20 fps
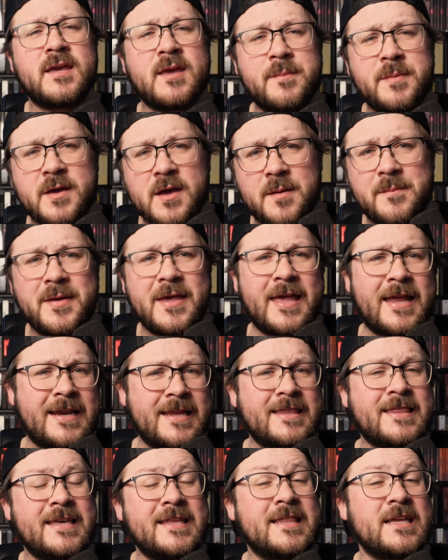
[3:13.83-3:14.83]
can become
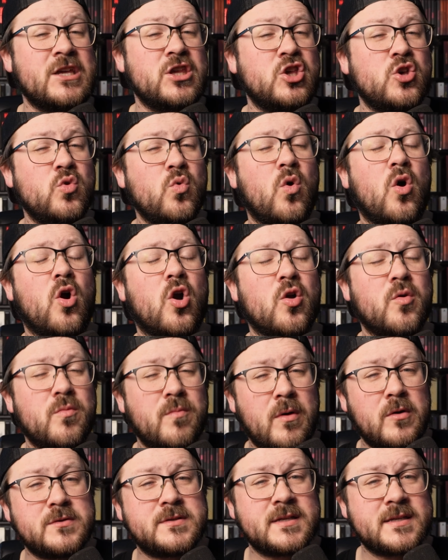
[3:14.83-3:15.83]
anything that you are
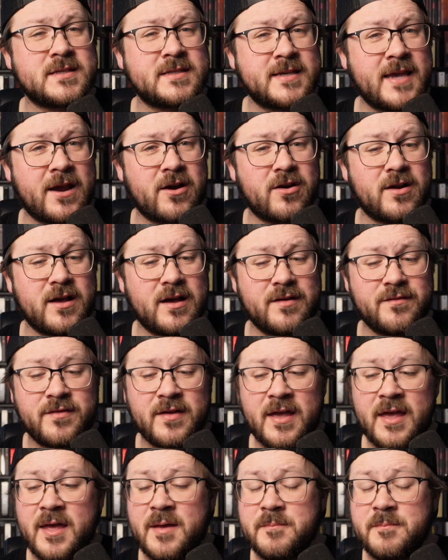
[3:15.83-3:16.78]
most scared of,